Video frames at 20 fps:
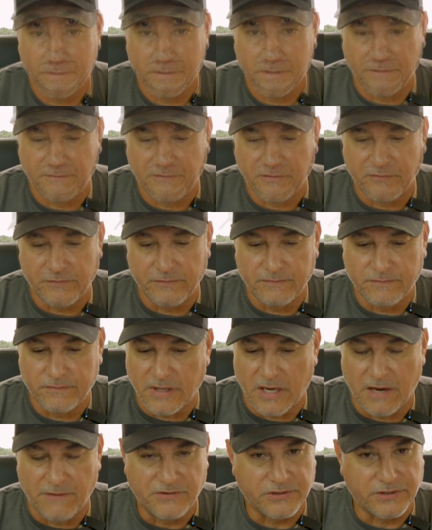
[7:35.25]
If
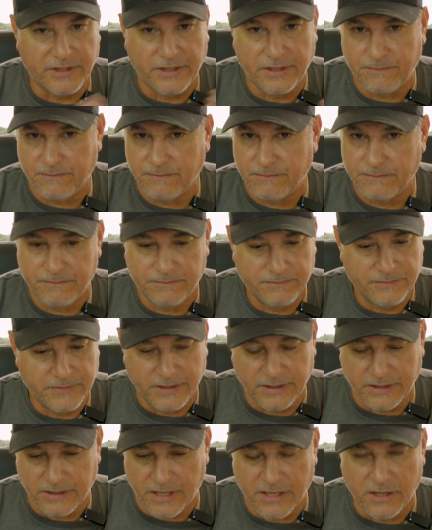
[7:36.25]
obviously,
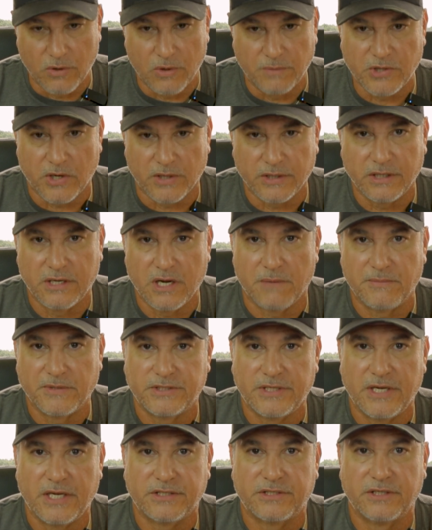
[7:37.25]
and I know I'm talking common
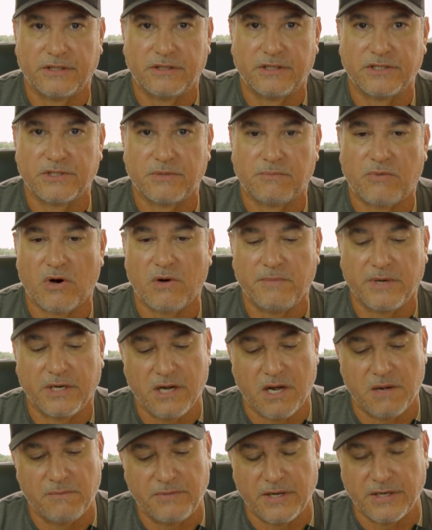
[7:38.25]
sense, that these apartment
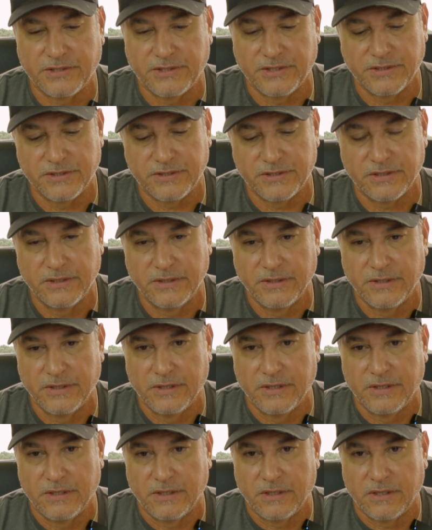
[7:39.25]
complexes
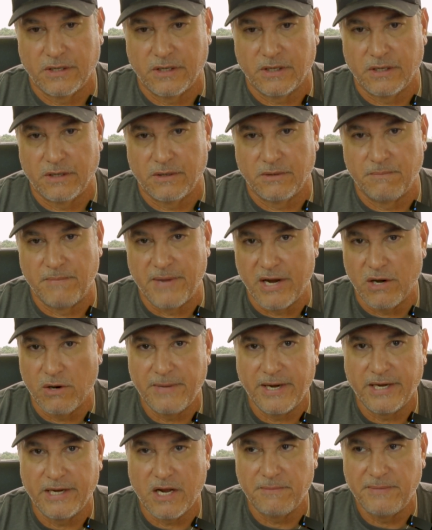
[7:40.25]
may or
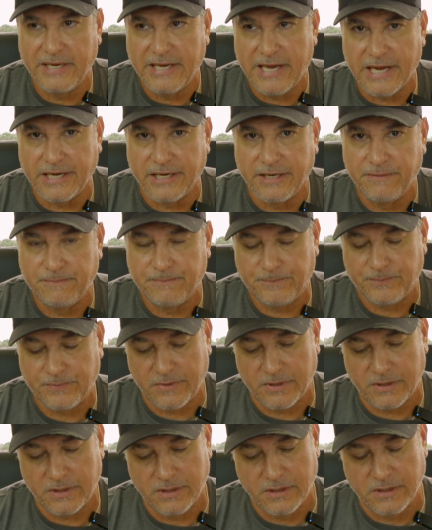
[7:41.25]
may not be gated.
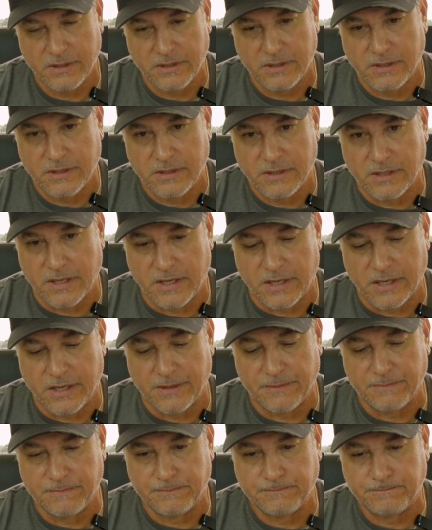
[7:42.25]

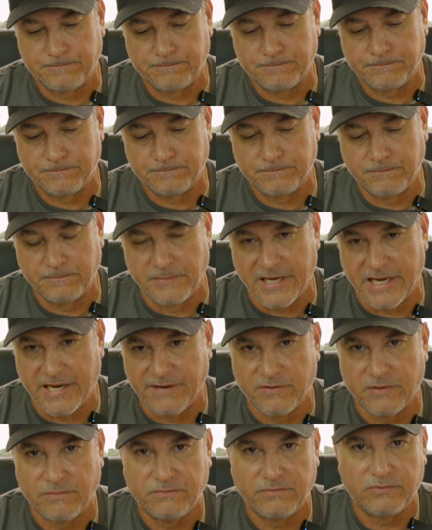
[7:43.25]
Many
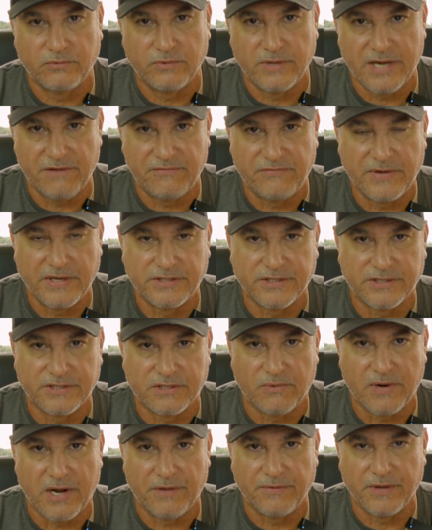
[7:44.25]
of them will have fences
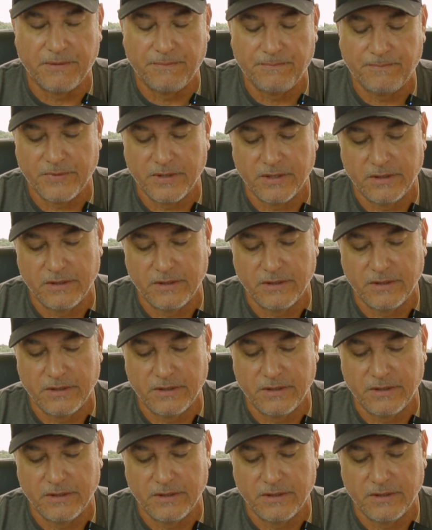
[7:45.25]
around them.